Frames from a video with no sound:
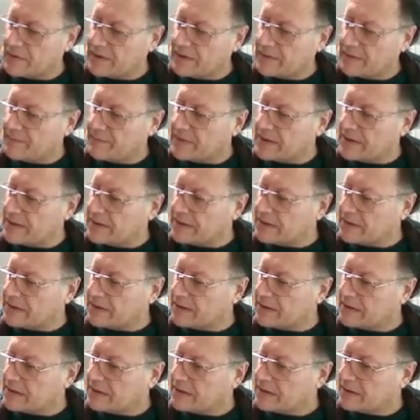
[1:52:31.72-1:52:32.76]
mean.
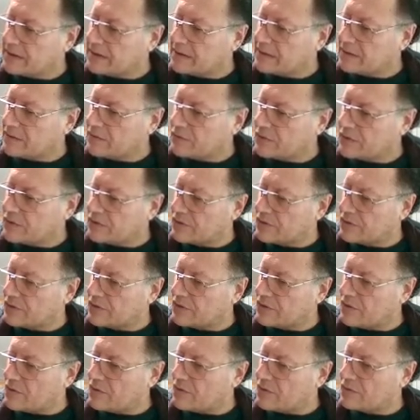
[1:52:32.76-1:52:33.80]
We don't
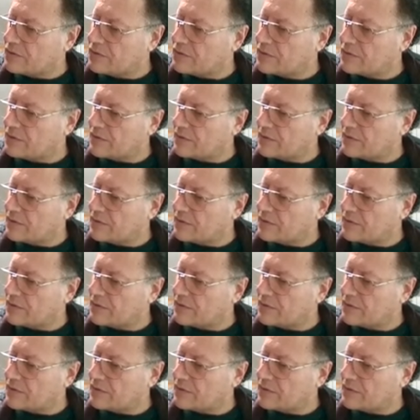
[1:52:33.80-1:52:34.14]
know